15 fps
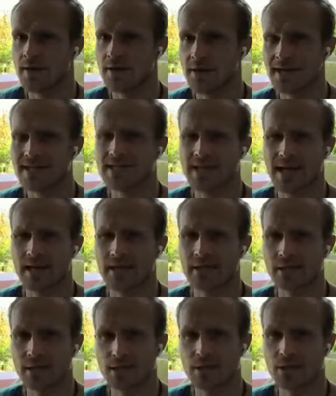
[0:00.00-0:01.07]
things that
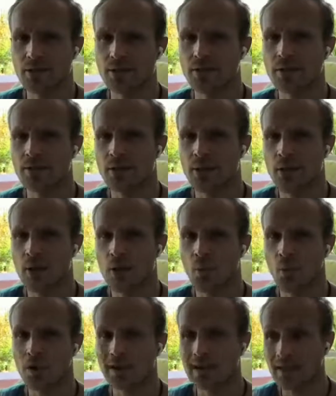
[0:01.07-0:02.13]
you
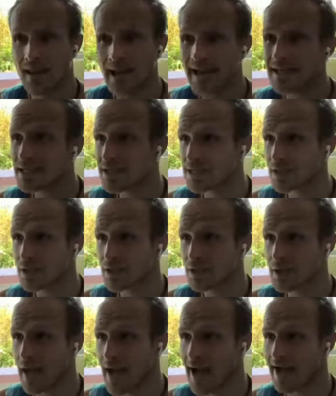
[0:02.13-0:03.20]
would like to do in your
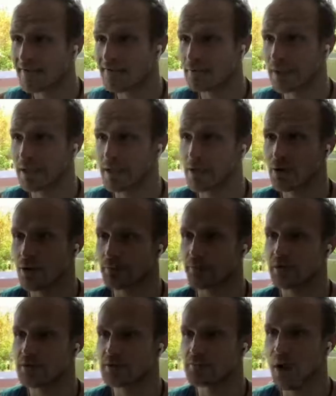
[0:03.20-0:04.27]
life, but you're
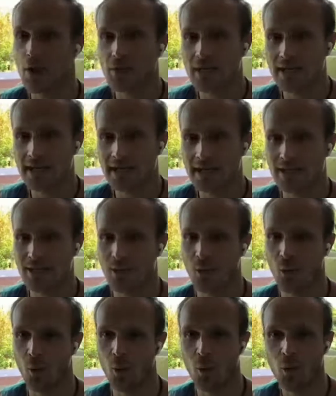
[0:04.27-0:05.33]
postponing it,
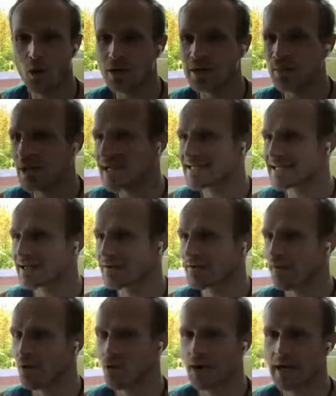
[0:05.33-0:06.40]
you're waiting
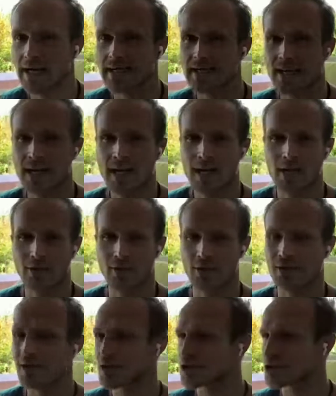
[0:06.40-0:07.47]
for it, you're
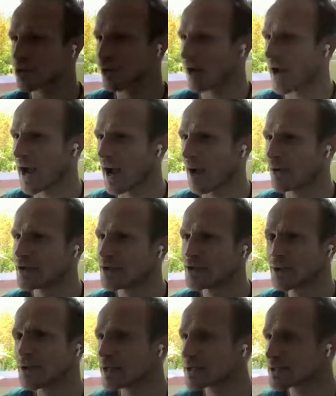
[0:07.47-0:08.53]
not sure how
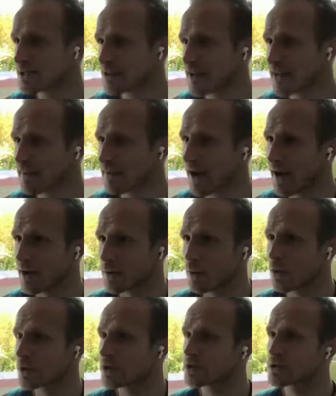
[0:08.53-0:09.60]
you're going to think about
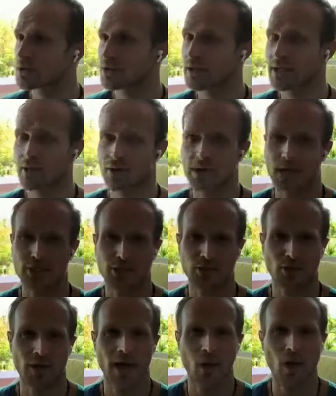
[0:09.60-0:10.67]
what you're doing, you're not
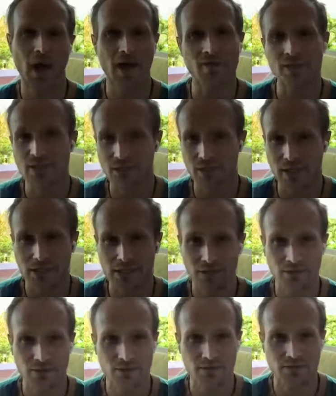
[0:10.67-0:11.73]
sure how others are going
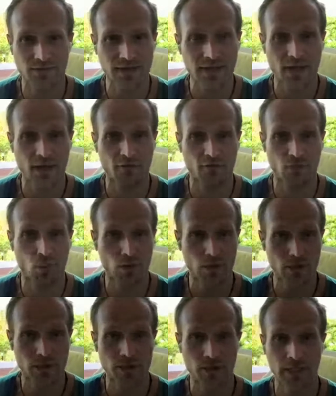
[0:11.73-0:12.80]
to think of what
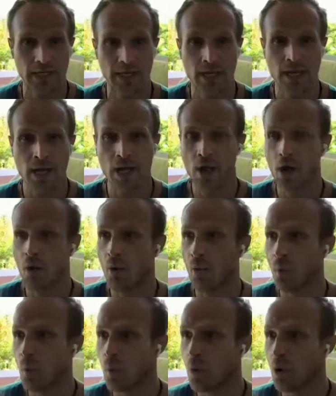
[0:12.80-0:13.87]
you're doing.
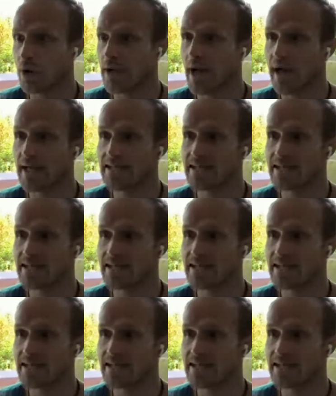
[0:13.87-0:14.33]
What I